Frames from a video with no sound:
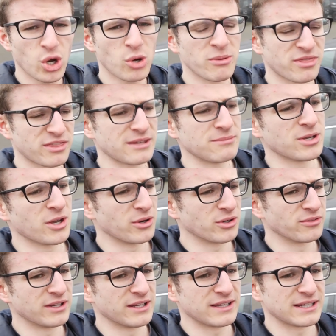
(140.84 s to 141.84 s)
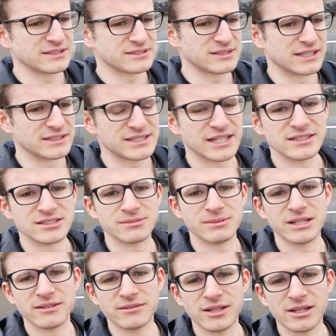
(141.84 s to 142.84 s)
Common theme going on there. That tends to
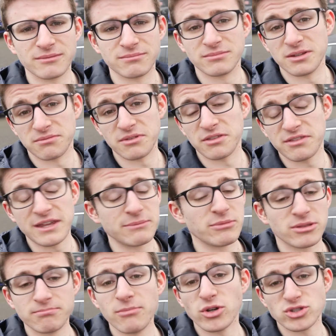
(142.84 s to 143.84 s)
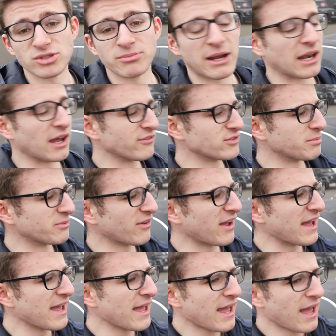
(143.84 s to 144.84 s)
be the theme with most of my life, to be
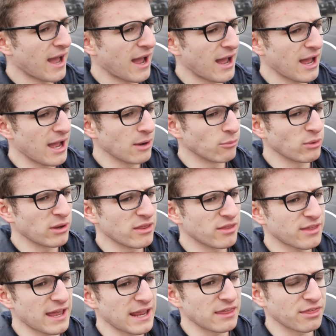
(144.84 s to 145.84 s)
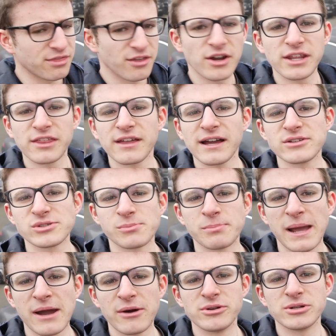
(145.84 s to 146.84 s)
fair. With a
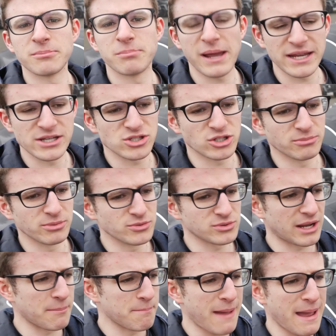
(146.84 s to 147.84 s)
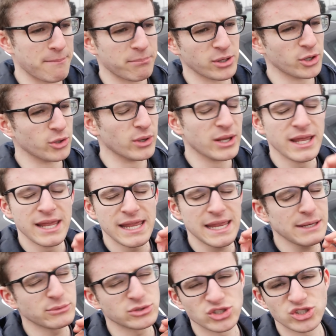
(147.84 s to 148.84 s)
£30,000 paint job. It was like matte blue.
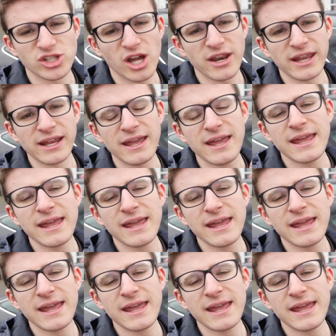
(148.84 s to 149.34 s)
It was stunning.